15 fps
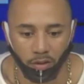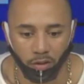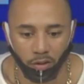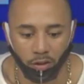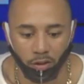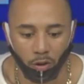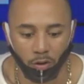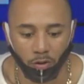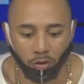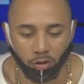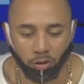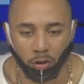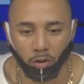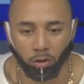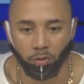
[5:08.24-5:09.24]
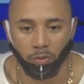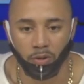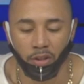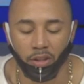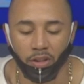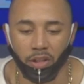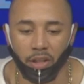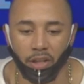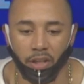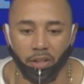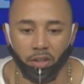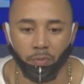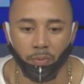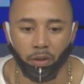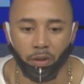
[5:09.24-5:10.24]
shows we need
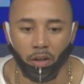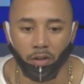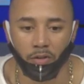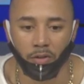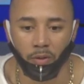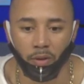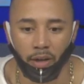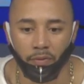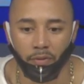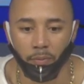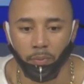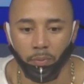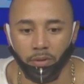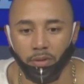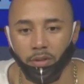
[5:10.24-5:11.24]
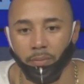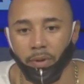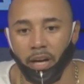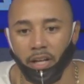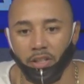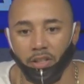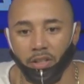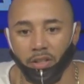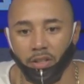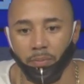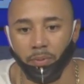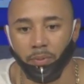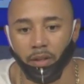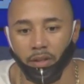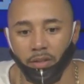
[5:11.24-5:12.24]
change, but also I have to put some actions into
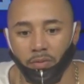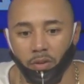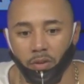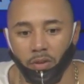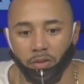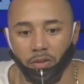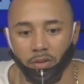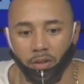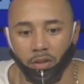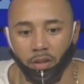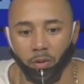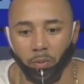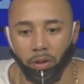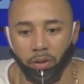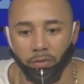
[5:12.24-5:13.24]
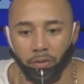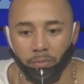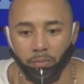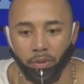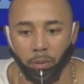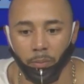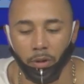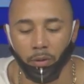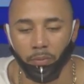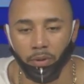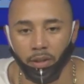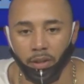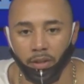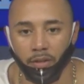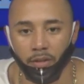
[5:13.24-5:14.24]
play as far as away from
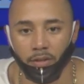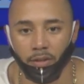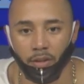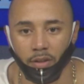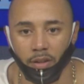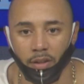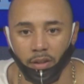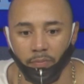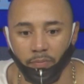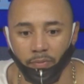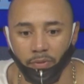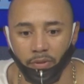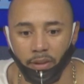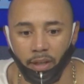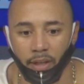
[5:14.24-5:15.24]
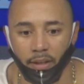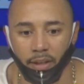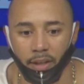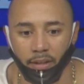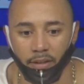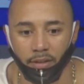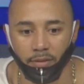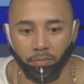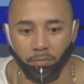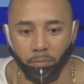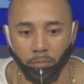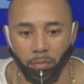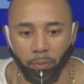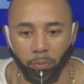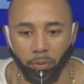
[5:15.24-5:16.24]
MLB, and it's gonna that's
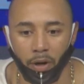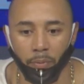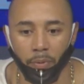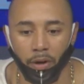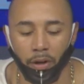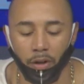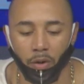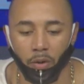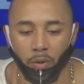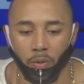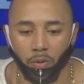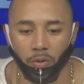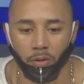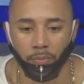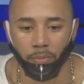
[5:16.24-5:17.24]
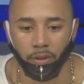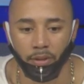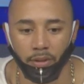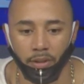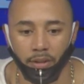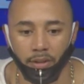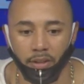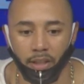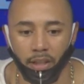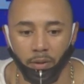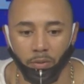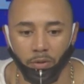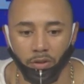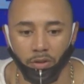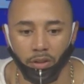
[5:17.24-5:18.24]
my primary goal. But today
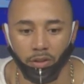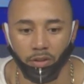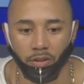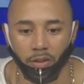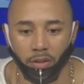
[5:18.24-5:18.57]
was just